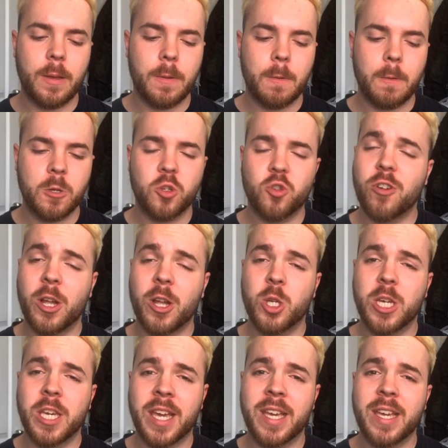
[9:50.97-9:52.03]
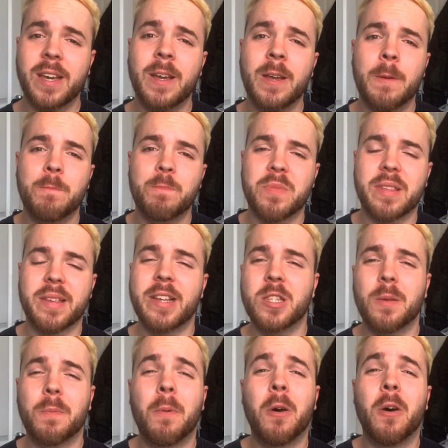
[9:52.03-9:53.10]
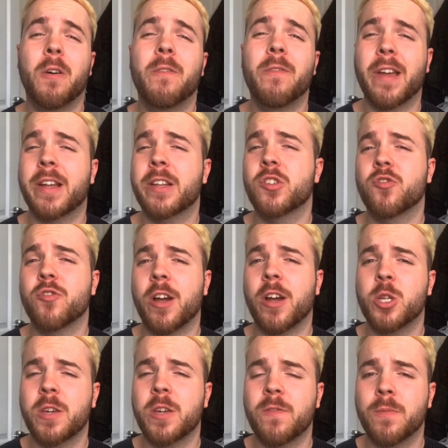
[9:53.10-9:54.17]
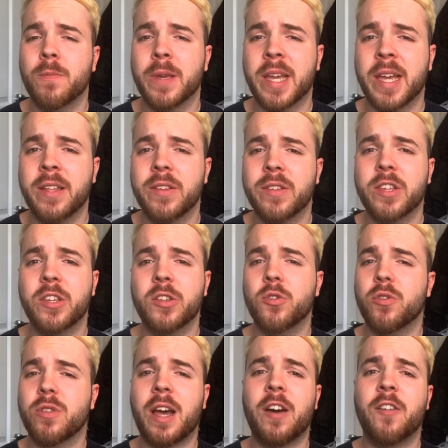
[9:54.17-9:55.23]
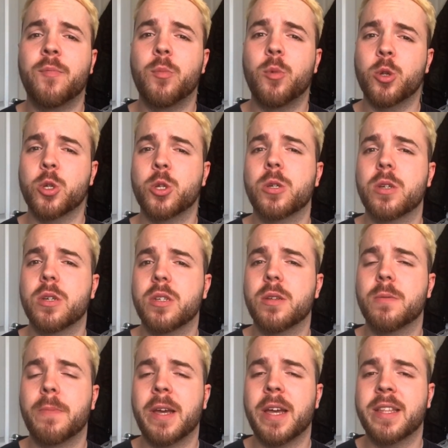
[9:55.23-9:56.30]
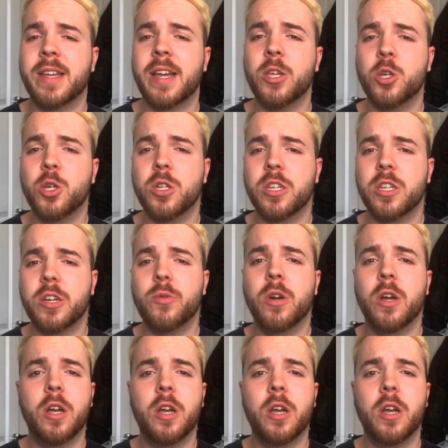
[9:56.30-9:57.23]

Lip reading: strategy here is the perfect strategy for beginners. You don't have much to pay attention to.